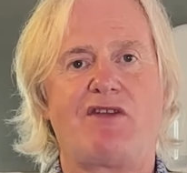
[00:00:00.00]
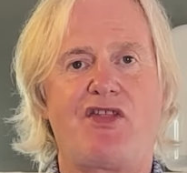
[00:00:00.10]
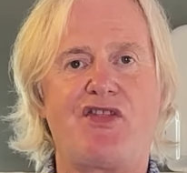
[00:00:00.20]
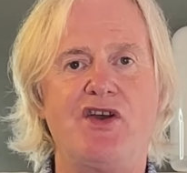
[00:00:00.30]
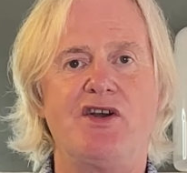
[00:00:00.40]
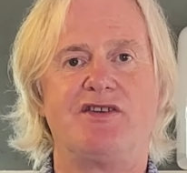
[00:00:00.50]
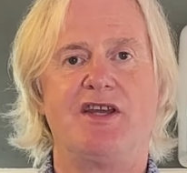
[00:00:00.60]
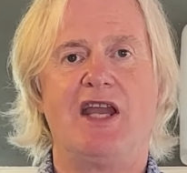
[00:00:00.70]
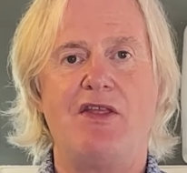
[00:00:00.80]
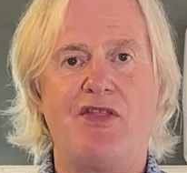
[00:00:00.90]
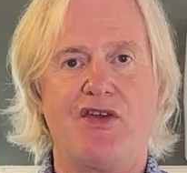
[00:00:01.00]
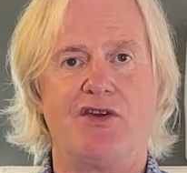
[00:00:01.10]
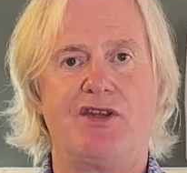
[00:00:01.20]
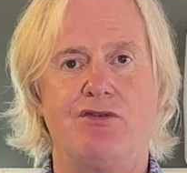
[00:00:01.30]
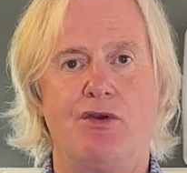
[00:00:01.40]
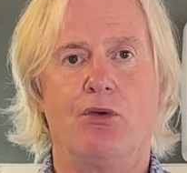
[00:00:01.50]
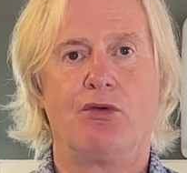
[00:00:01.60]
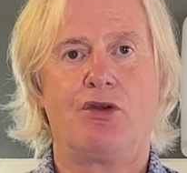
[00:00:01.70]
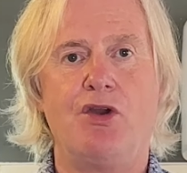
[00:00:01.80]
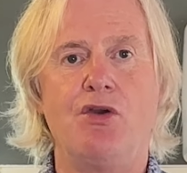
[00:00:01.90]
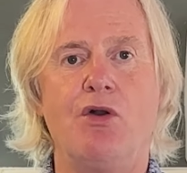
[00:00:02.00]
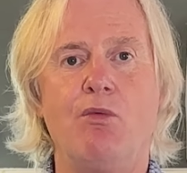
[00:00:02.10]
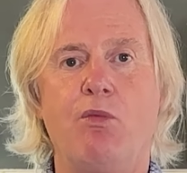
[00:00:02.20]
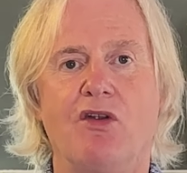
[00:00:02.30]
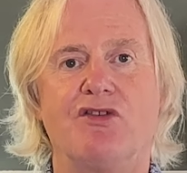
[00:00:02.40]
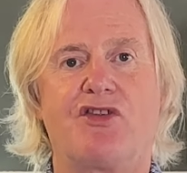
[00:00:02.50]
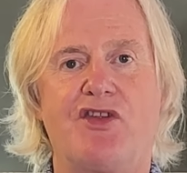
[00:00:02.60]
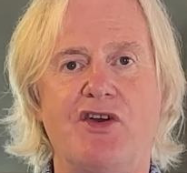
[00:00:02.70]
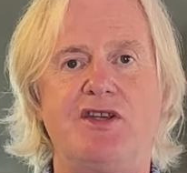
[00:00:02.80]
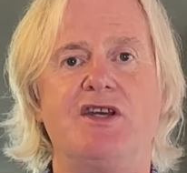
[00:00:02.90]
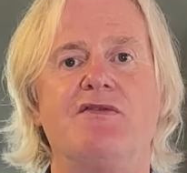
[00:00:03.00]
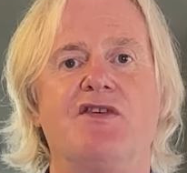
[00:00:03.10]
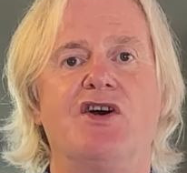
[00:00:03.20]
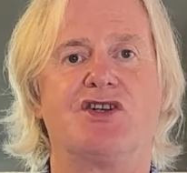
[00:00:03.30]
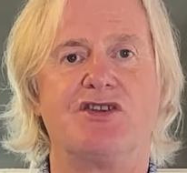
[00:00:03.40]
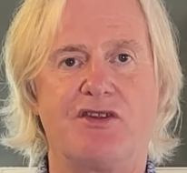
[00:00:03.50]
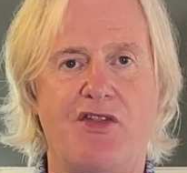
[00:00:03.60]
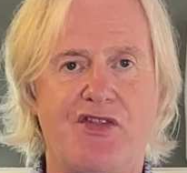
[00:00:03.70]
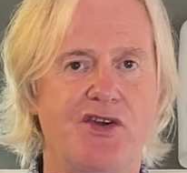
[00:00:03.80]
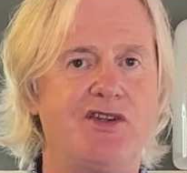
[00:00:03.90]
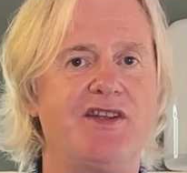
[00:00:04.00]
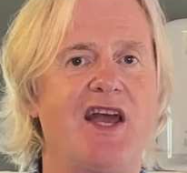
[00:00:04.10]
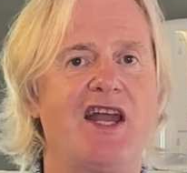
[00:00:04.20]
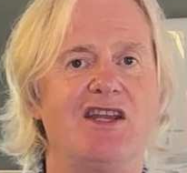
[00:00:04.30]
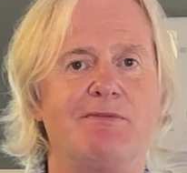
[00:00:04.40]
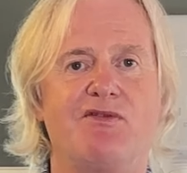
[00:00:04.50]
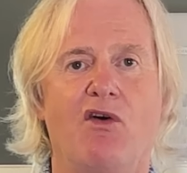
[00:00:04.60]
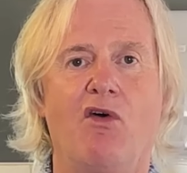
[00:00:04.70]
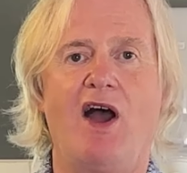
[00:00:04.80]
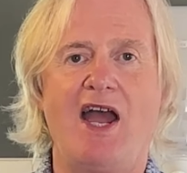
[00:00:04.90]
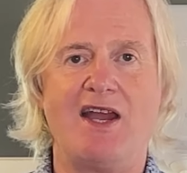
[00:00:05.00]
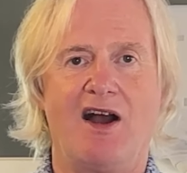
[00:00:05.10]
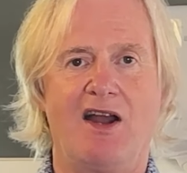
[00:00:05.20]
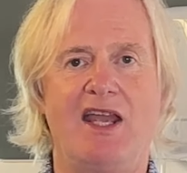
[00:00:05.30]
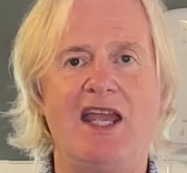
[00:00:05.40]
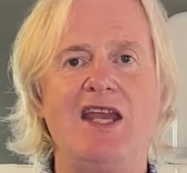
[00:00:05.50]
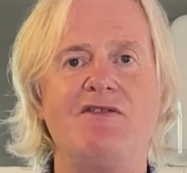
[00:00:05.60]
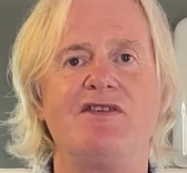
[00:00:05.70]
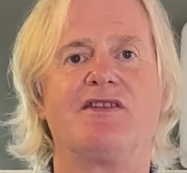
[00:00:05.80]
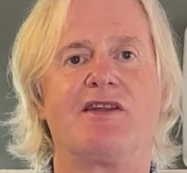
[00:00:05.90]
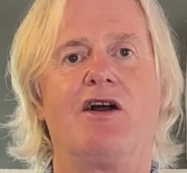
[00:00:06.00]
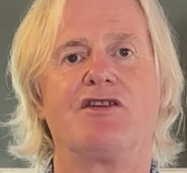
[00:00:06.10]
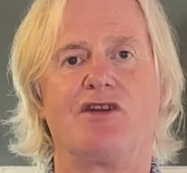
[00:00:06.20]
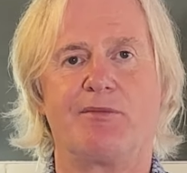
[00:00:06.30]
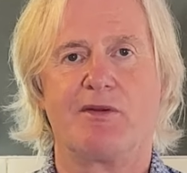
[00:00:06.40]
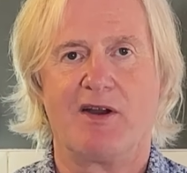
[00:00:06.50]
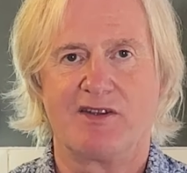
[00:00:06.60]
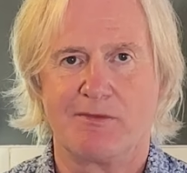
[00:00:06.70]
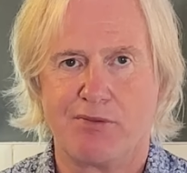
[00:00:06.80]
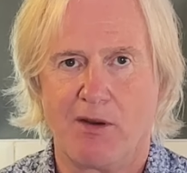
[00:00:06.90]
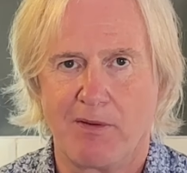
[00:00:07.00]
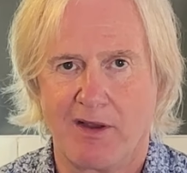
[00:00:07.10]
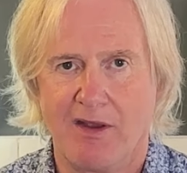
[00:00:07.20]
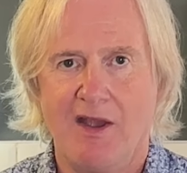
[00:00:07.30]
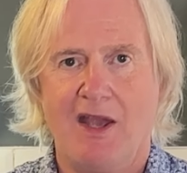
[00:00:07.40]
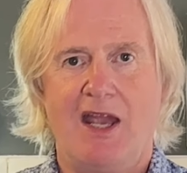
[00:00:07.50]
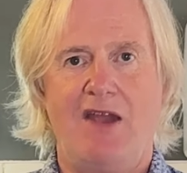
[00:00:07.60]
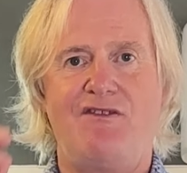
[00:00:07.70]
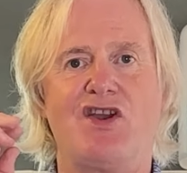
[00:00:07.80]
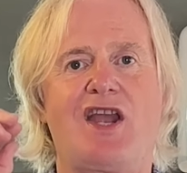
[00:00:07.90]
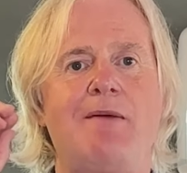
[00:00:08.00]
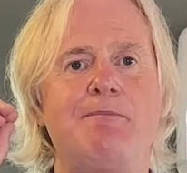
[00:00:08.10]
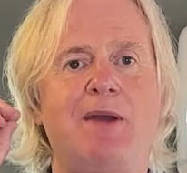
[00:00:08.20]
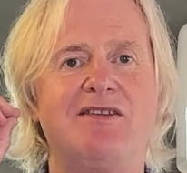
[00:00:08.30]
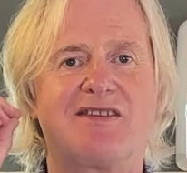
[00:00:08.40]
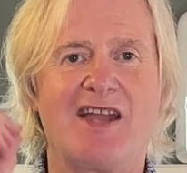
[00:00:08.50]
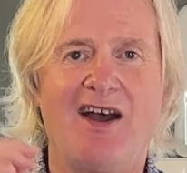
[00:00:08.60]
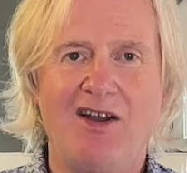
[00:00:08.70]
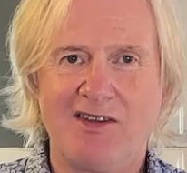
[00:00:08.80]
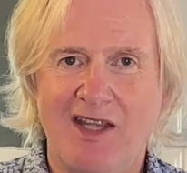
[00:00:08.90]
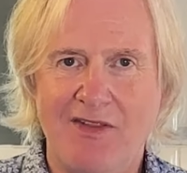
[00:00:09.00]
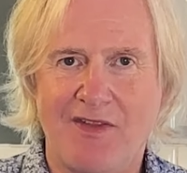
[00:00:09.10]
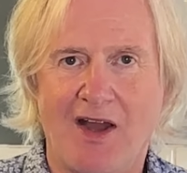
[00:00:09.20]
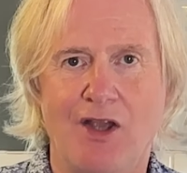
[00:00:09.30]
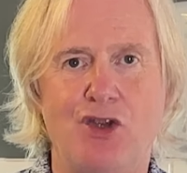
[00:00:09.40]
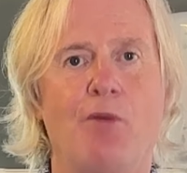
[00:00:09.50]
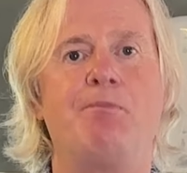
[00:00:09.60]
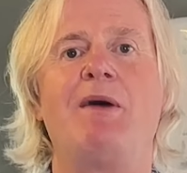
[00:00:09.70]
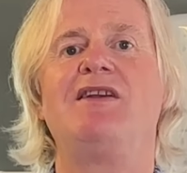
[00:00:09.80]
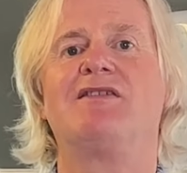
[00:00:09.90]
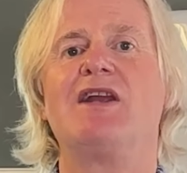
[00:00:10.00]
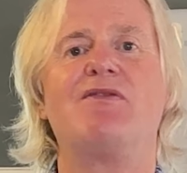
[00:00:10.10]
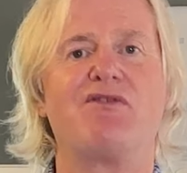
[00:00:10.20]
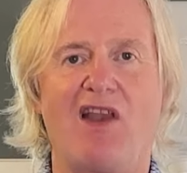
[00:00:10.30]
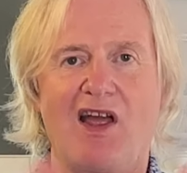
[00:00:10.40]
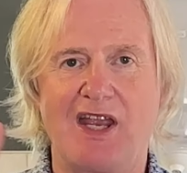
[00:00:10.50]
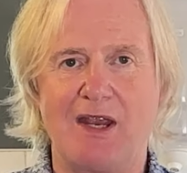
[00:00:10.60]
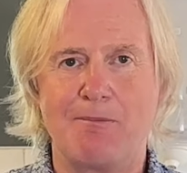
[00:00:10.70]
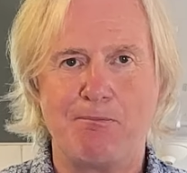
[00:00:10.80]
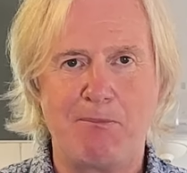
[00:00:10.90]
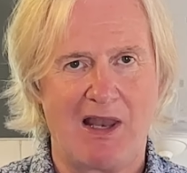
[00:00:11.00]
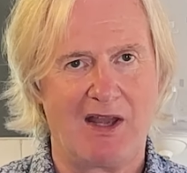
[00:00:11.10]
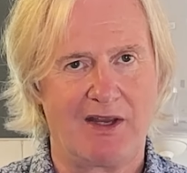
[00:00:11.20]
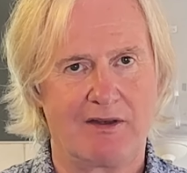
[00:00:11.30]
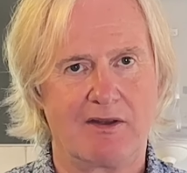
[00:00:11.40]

the 30 in 30 rule. Google wants 30 conversions in 30 days before AI even starts optimizing properly. If your campaigns can't hit that, you're basically flying blind.